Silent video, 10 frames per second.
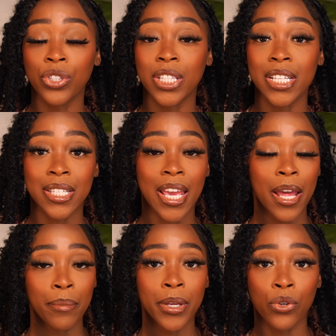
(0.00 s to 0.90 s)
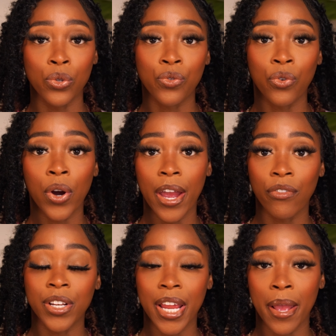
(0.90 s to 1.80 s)
This can be used for
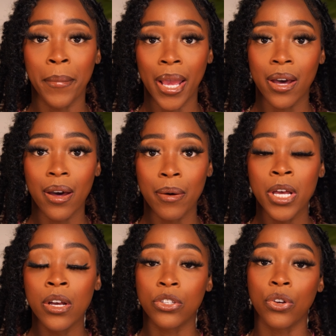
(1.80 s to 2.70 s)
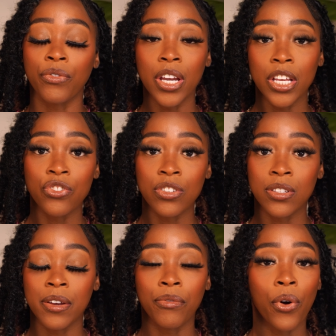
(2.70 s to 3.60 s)
everyday makeup, so if you're
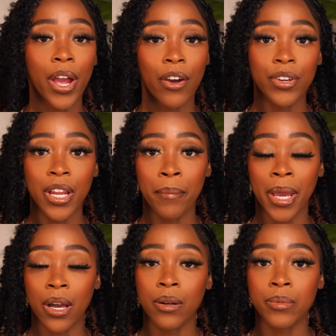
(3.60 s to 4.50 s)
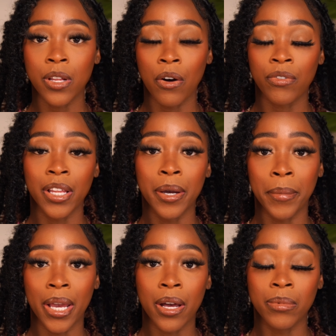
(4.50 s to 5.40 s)
interested for everyday makeup, soft glam
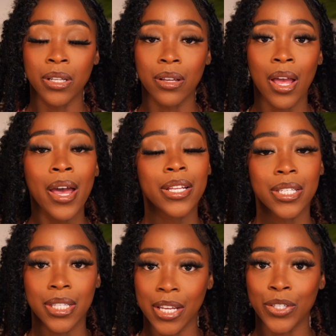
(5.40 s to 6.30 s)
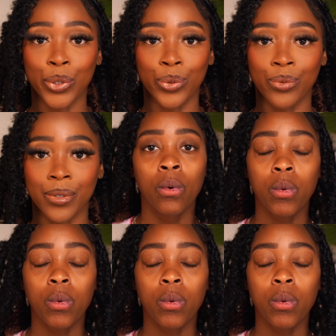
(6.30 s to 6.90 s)
makeup look, stay tuned.